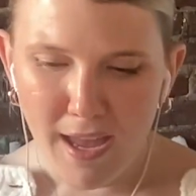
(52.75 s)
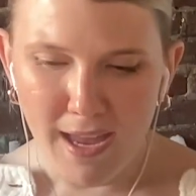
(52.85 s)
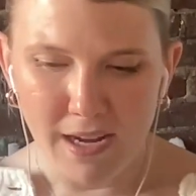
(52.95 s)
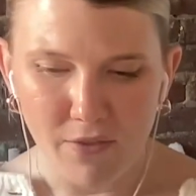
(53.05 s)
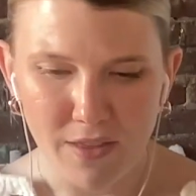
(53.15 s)

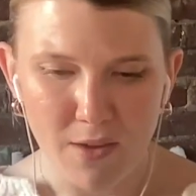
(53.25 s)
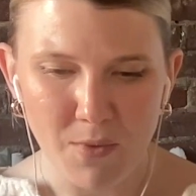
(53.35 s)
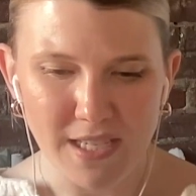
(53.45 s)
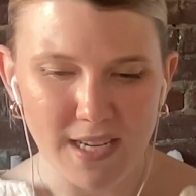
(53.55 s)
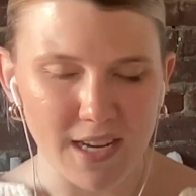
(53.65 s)
and everything we
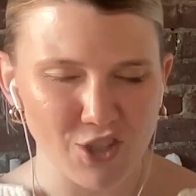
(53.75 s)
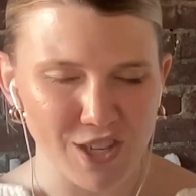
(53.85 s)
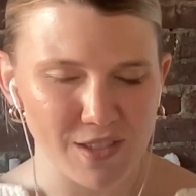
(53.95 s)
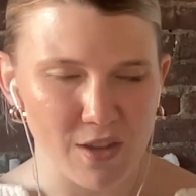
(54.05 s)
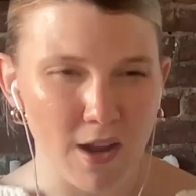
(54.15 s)
didn't get a
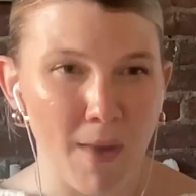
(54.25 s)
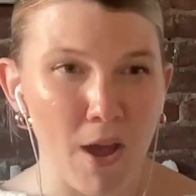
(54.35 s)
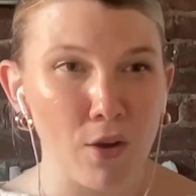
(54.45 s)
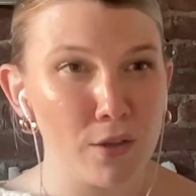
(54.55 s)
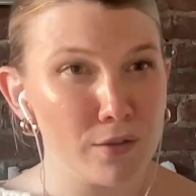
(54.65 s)
chance to talk
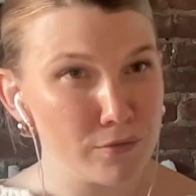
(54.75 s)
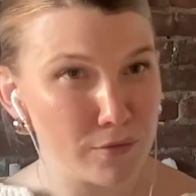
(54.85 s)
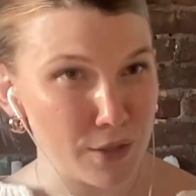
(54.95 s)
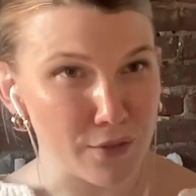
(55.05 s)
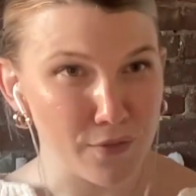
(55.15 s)
about
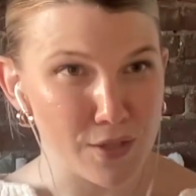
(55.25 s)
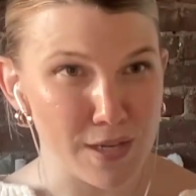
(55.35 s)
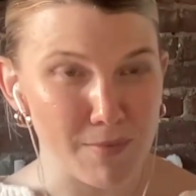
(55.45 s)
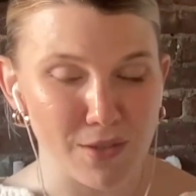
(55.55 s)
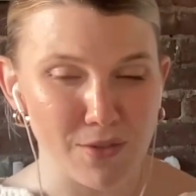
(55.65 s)
in our first
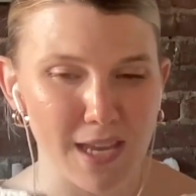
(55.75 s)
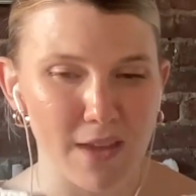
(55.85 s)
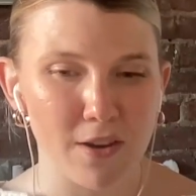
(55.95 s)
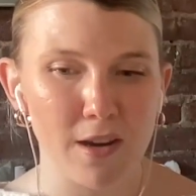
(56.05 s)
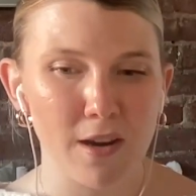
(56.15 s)
episode
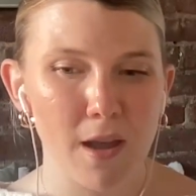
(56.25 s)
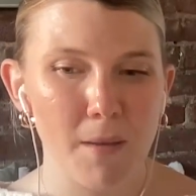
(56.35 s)
together.